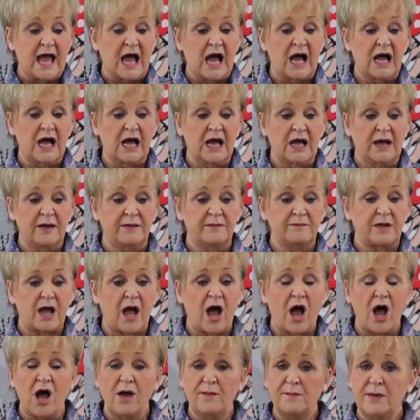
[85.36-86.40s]

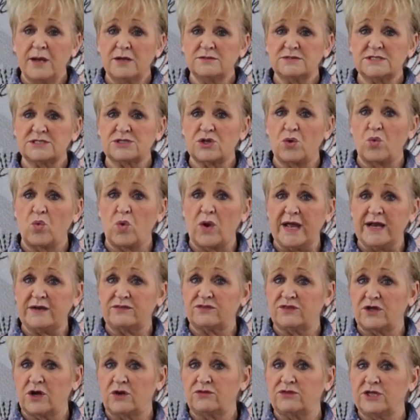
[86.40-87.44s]
almost the
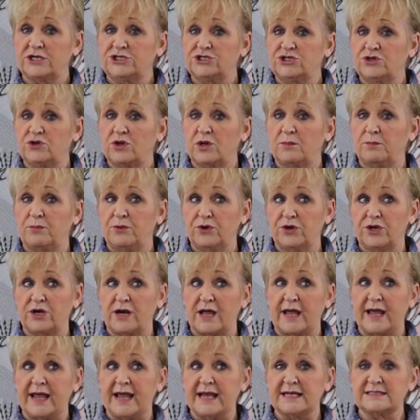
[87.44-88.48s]
weight though that you could put
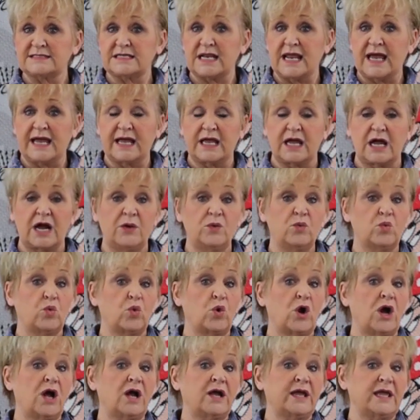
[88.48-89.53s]
as like a
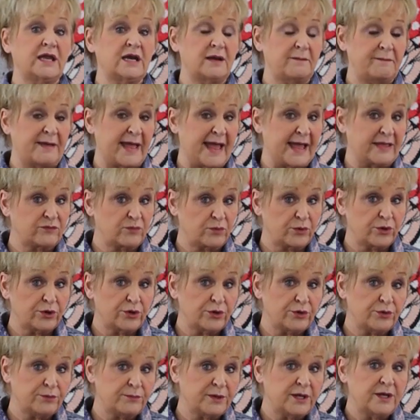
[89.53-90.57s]
rug in a
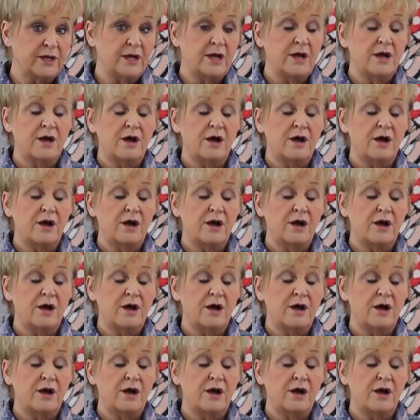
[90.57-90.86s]
bathroom,